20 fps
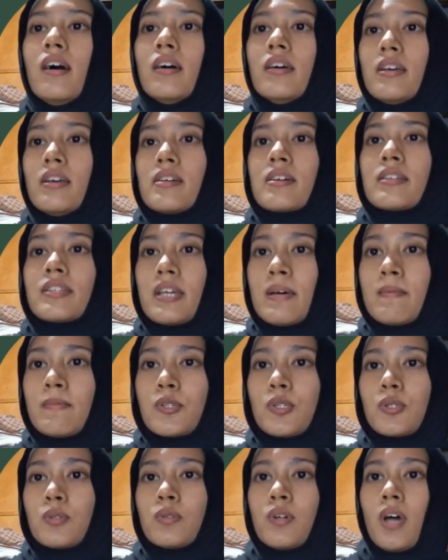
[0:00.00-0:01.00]
it attempts
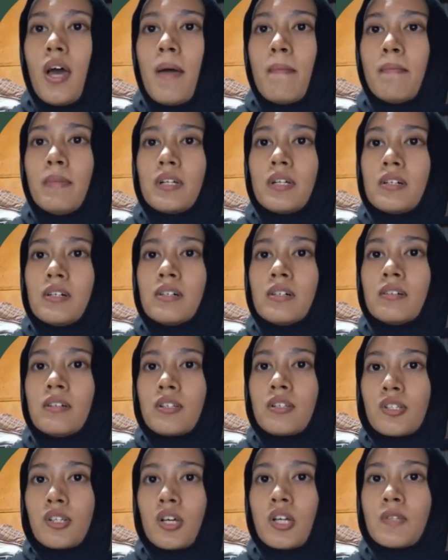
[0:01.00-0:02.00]
to embed a
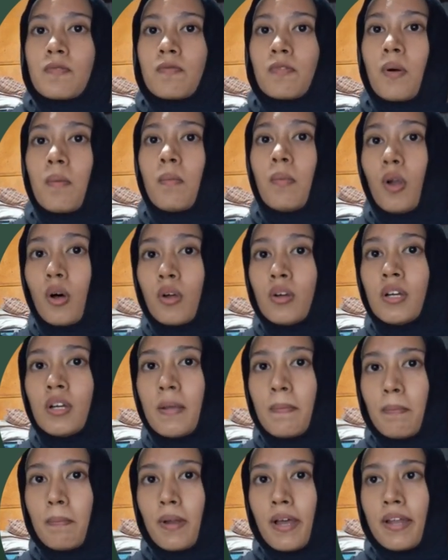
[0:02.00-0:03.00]
resource from
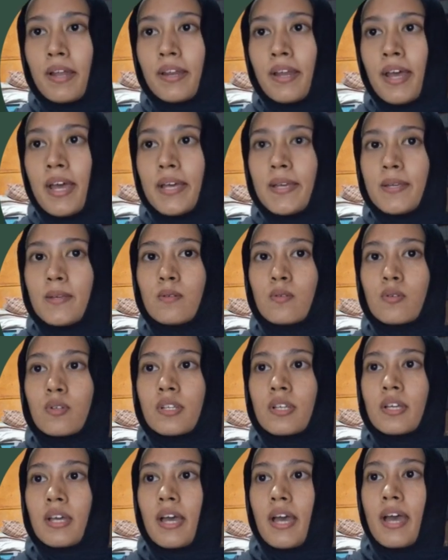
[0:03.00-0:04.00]
Lonely Planet
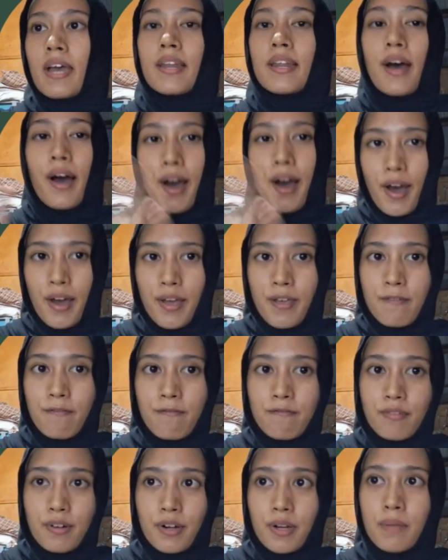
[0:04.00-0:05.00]
using an
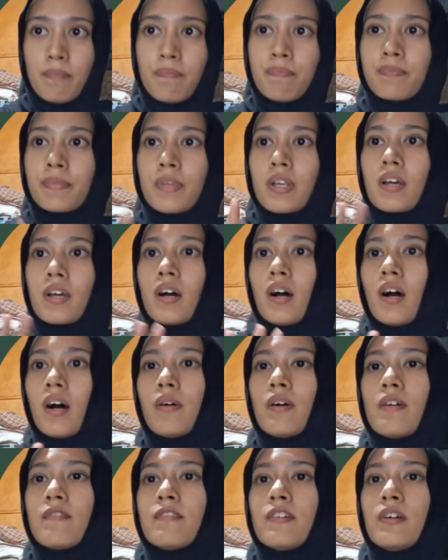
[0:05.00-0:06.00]
iframe.
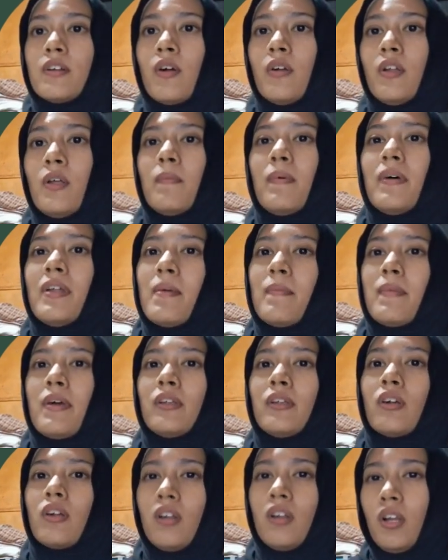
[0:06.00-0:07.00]
However, Lonely Planet may
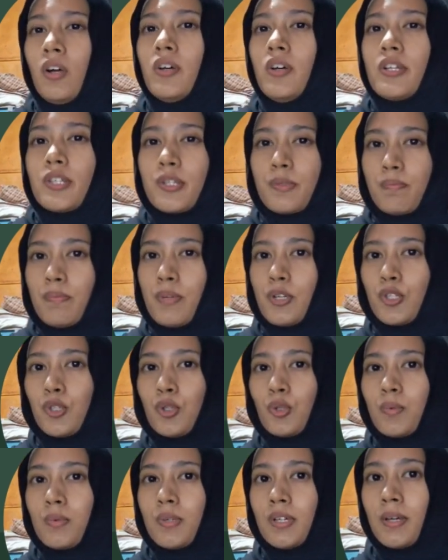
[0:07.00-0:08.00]
not allow its page
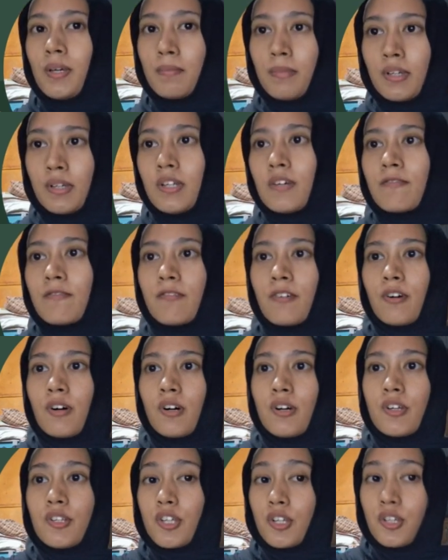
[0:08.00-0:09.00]
to be embedded
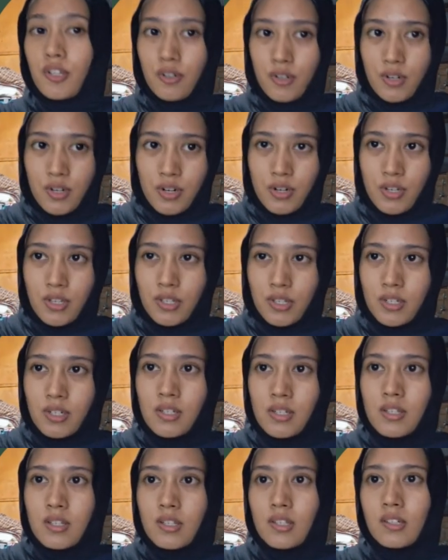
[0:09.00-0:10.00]
for security
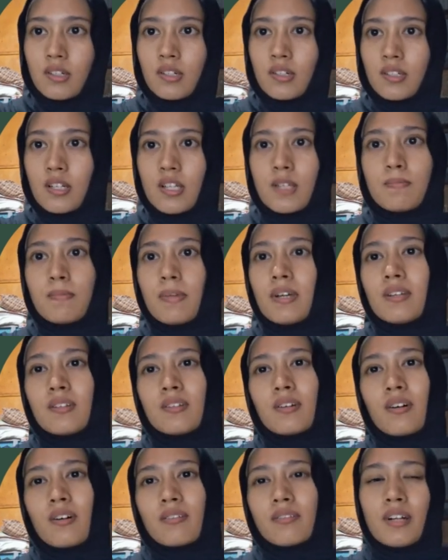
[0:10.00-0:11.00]
reasons, so this might
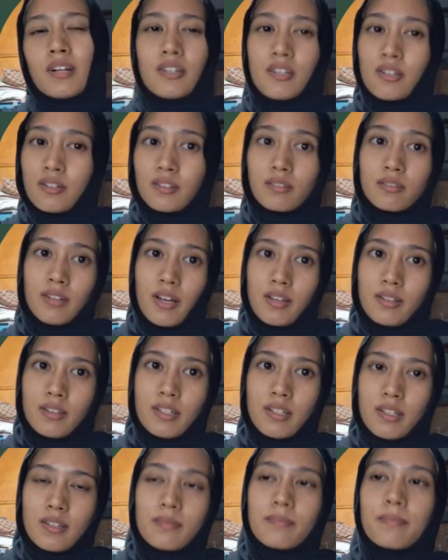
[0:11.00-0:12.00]
not render
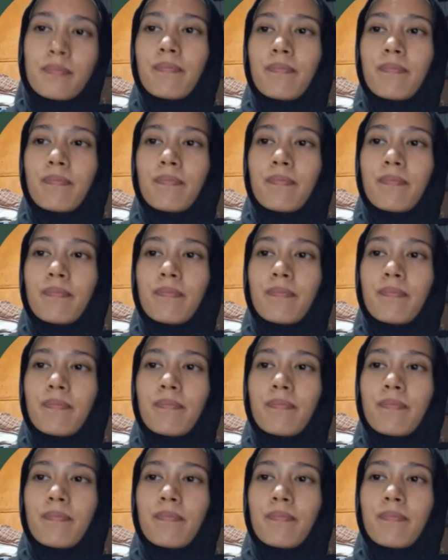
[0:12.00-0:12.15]
correctly.